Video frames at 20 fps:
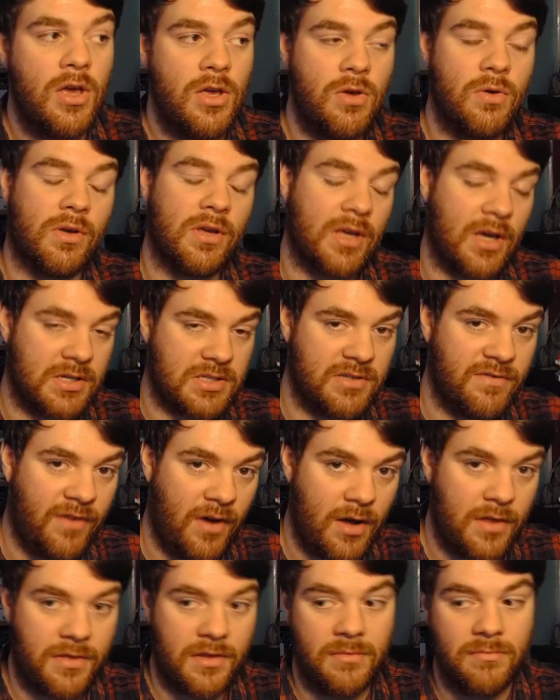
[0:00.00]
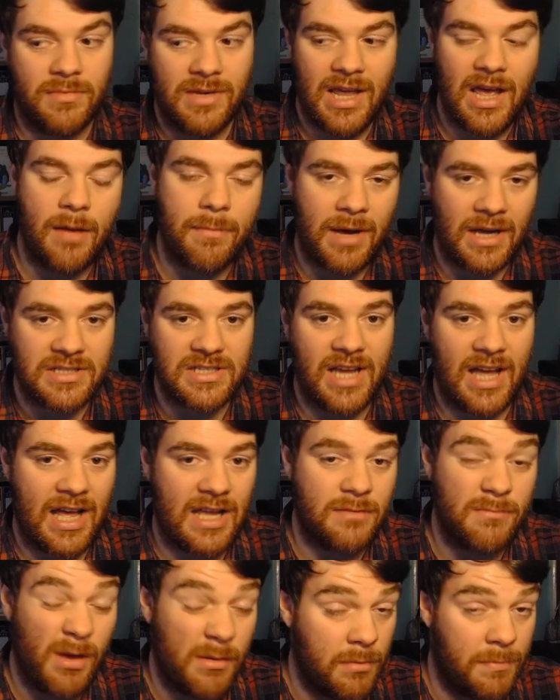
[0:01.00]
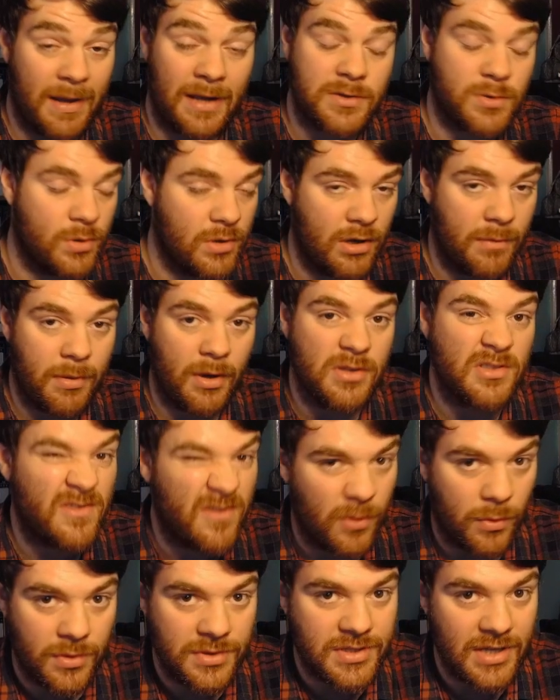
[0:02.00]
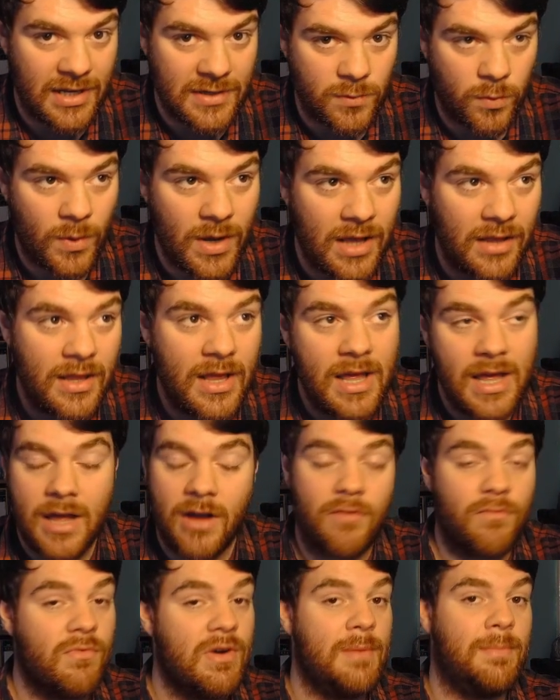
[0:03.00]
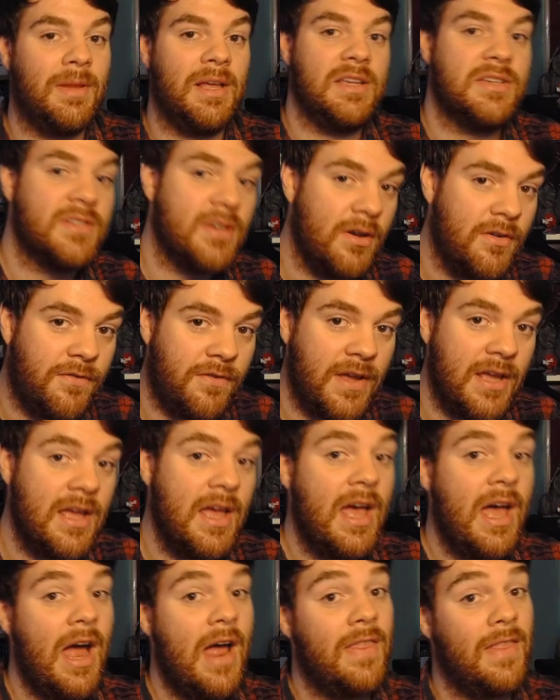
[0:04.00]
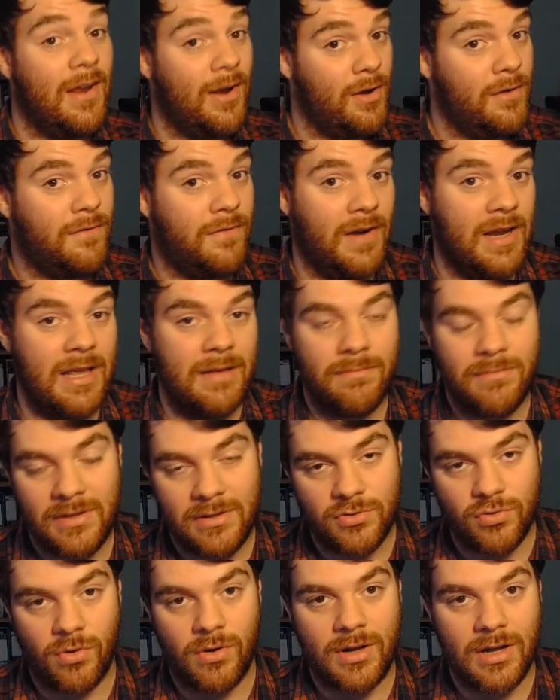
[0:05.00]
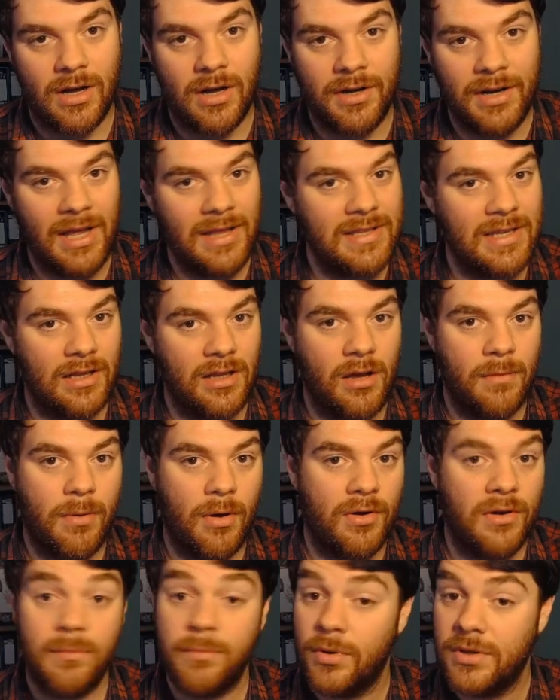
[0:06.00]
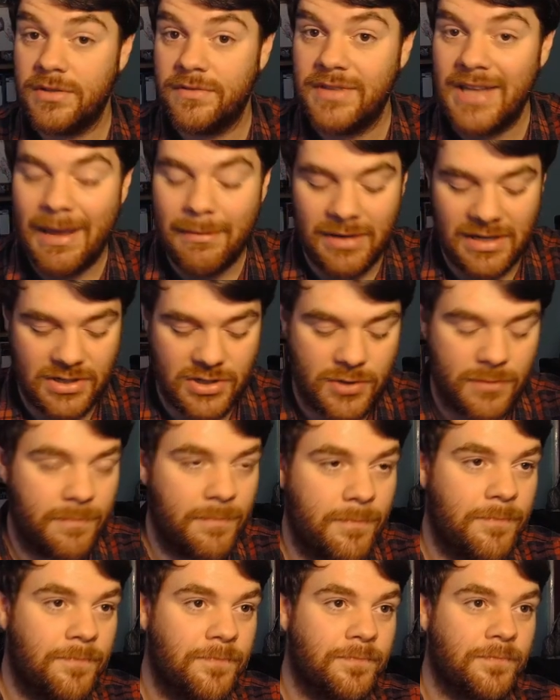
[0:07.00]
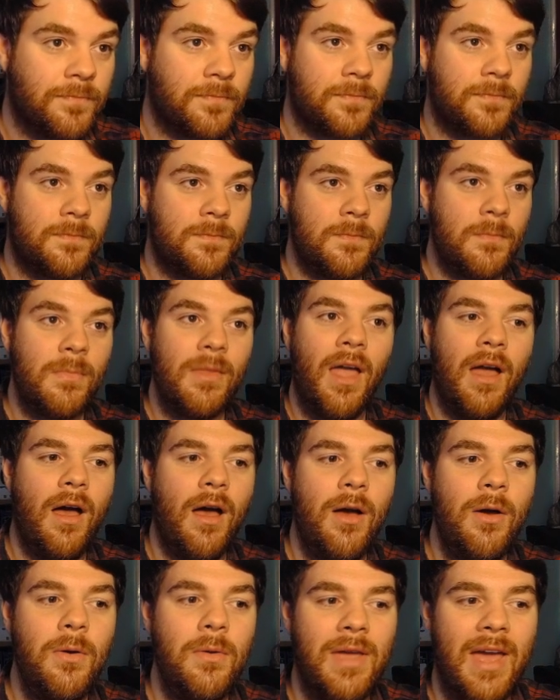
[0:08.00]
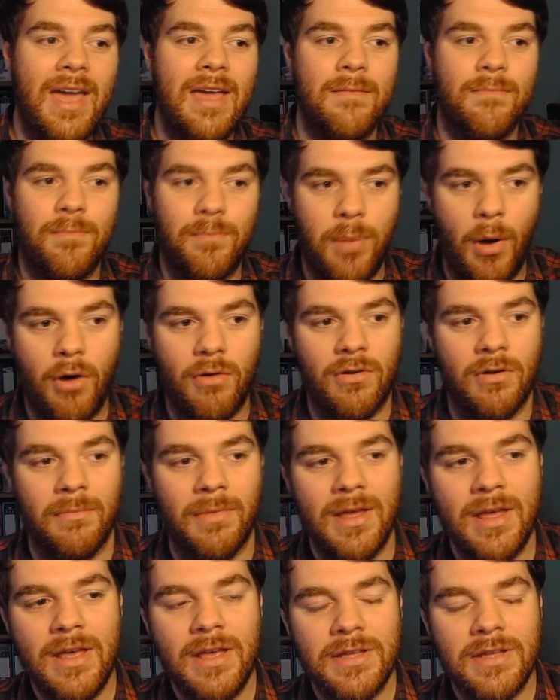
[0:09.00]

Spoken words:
You can cast Leviathan, get her back to your hand, maybe bounce one of your opponent's forwards as well, replay Sophie, and then hopefully draw a card and deal your opponent a point of damage. Okay, Porum.